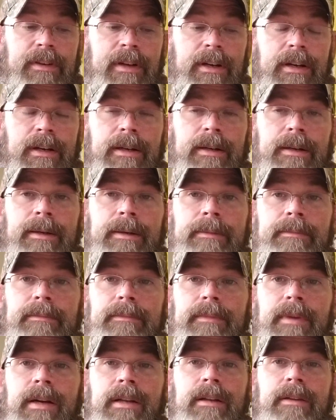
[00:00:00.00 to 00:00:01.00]
I
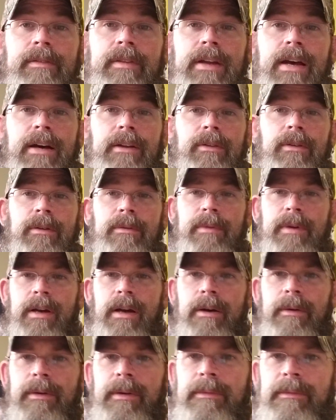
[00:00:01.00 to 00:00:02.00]
don't even know how long we're
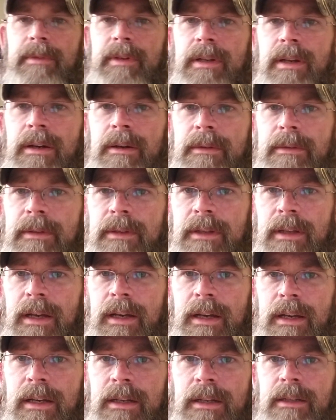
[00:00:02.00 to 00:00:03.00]
going. We're going
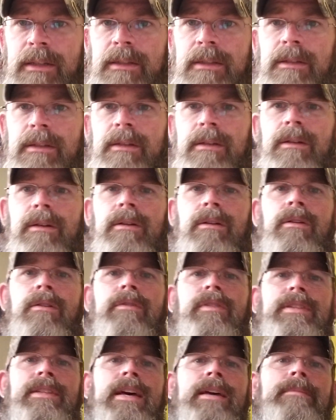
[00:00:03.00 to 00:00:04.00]

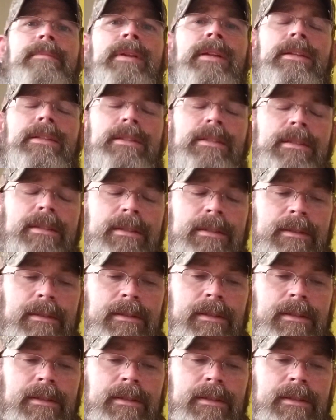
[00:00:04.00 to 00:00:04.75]
over 10 minutes.